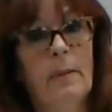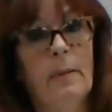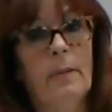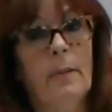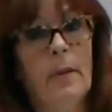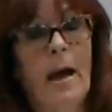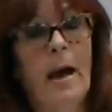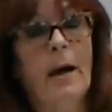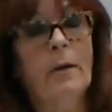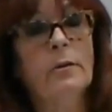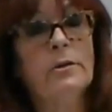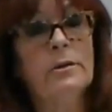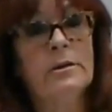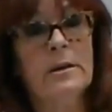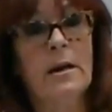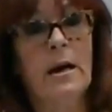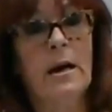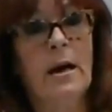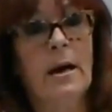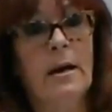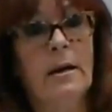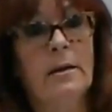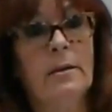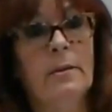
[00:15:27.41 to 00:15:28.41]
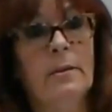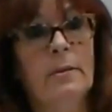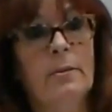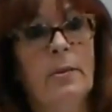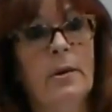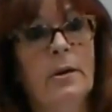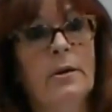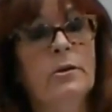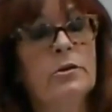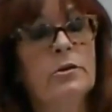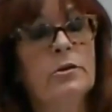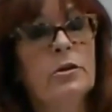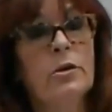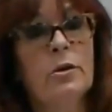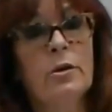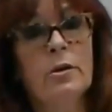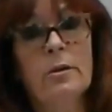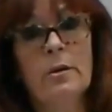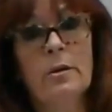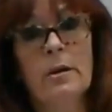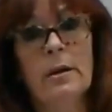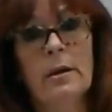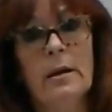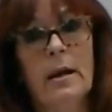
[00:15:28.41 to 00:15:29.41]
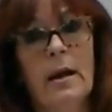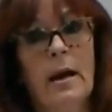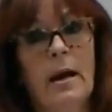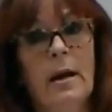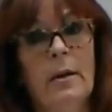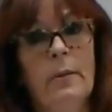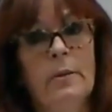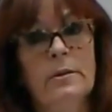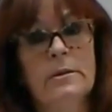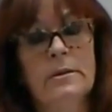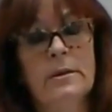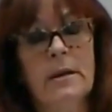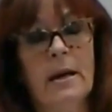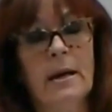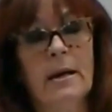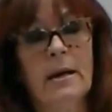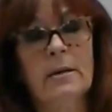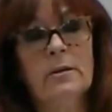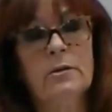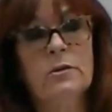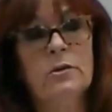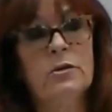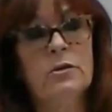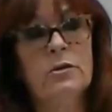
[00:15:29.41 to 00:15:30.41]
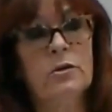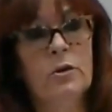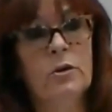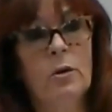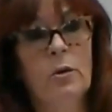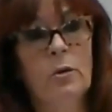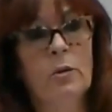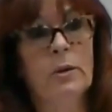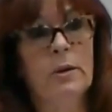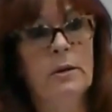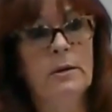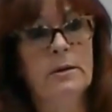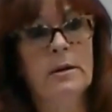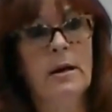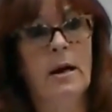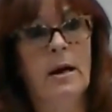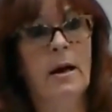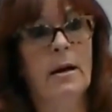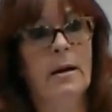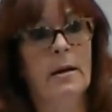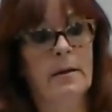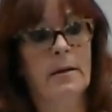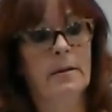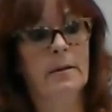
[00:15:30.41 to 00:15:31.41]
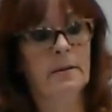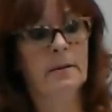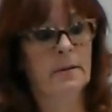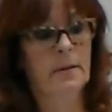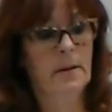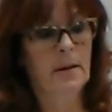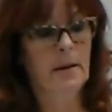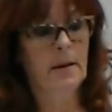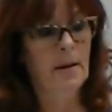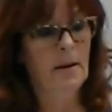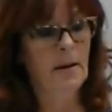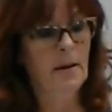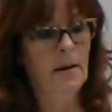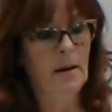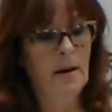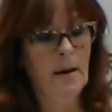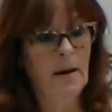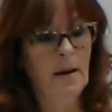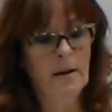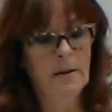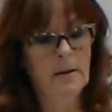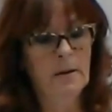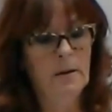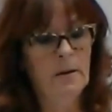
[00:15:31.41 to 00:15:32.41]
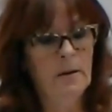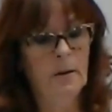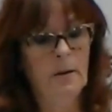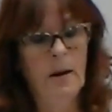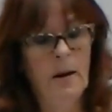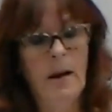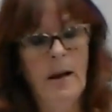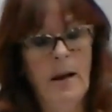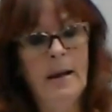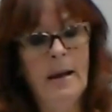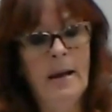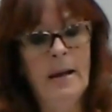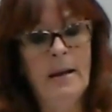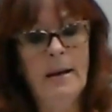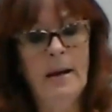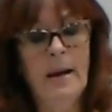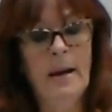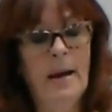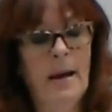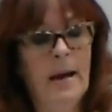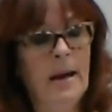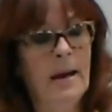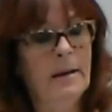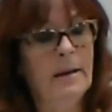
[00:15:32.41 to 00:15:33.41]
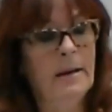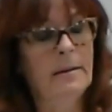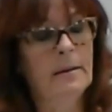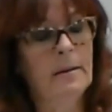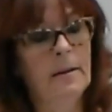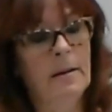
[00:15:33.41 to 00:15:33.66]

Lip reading: outside, but internally, I was like slowly dying. You know, I had,